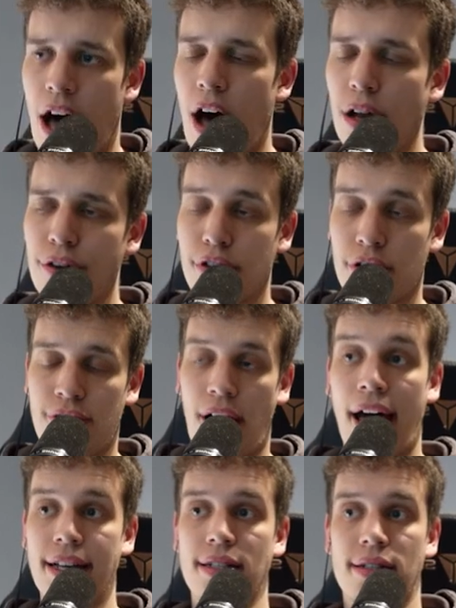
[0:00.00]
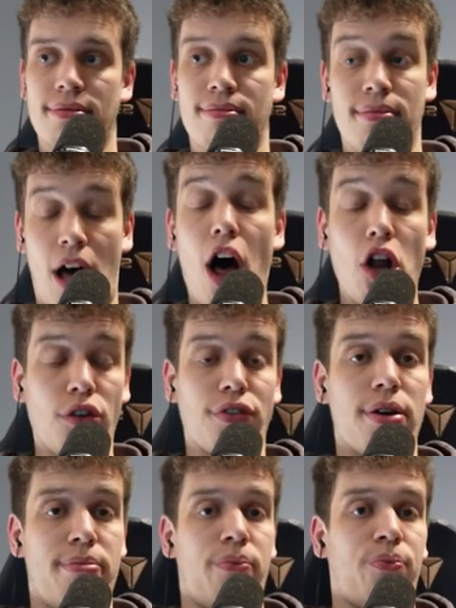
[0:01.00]
All of your fights, all of
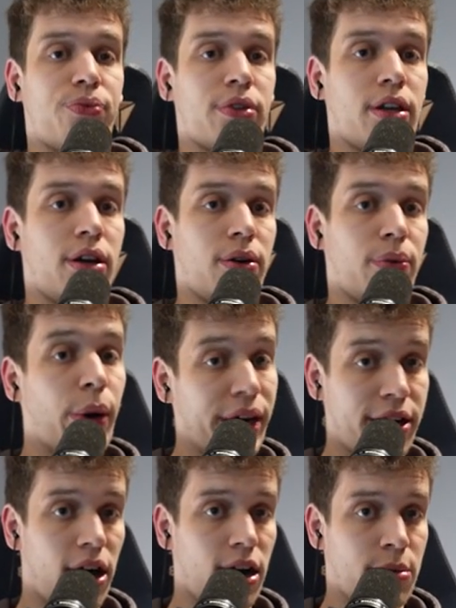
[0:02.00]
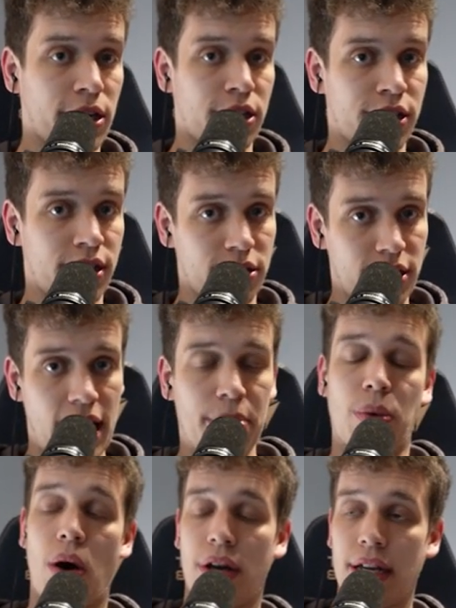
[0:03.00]
them, were garbage. You kept
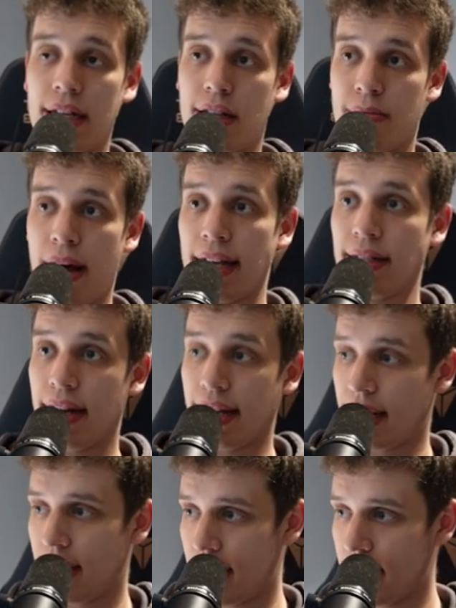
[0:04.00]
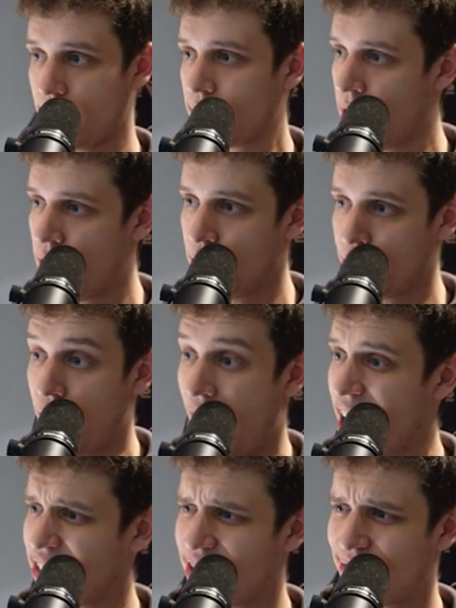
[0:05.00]
walking into mines like an idiot. You
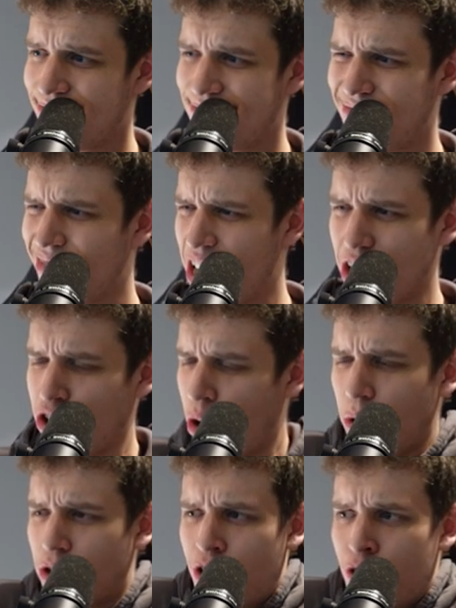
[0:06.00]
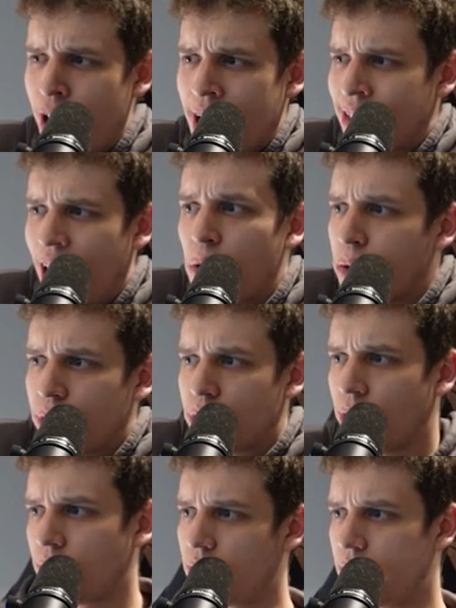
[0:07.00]
had somewhat correct counters,
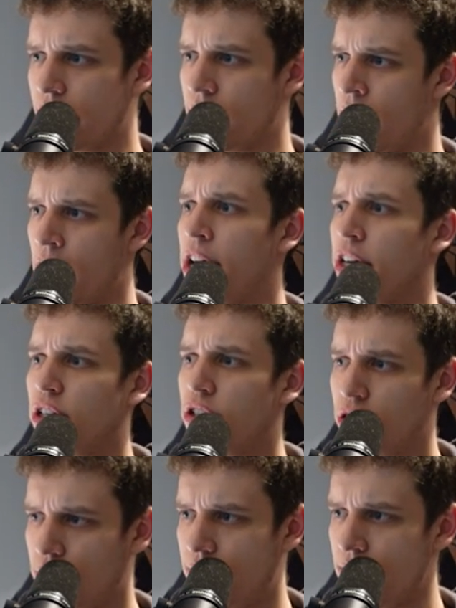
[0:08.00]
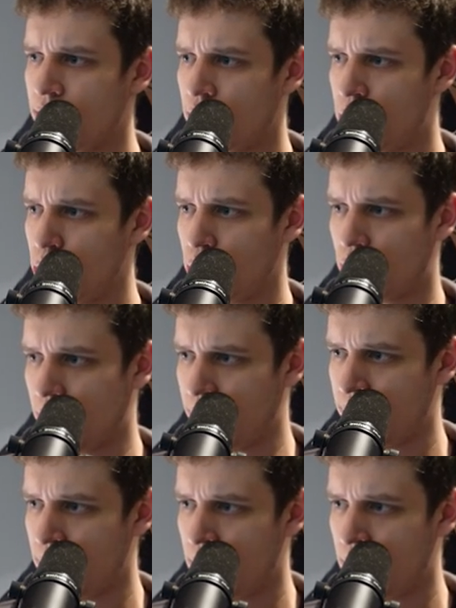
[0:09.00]
honestly. You just didn't use them.